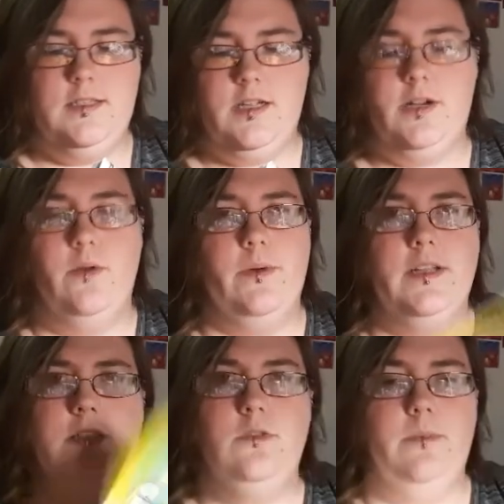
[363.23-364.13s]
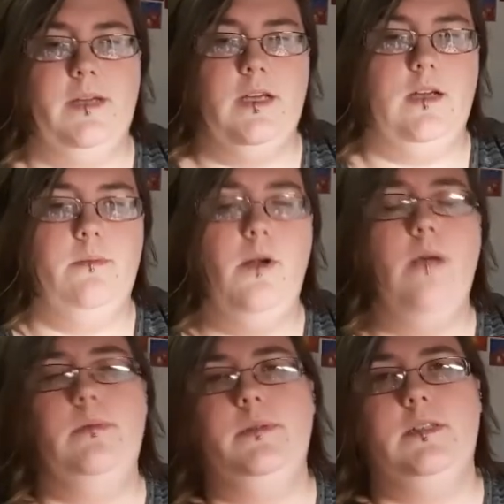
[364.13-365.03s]
are going to be
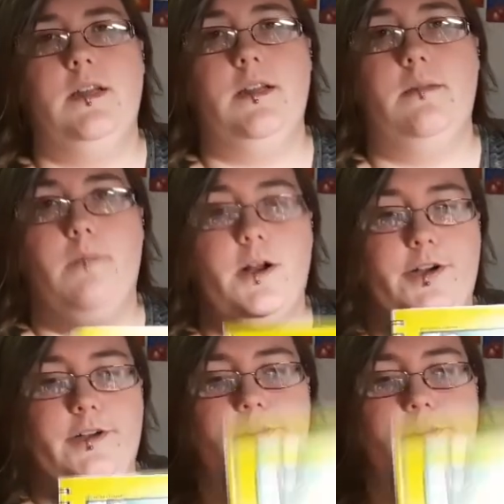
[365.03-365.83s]
probably done in marker.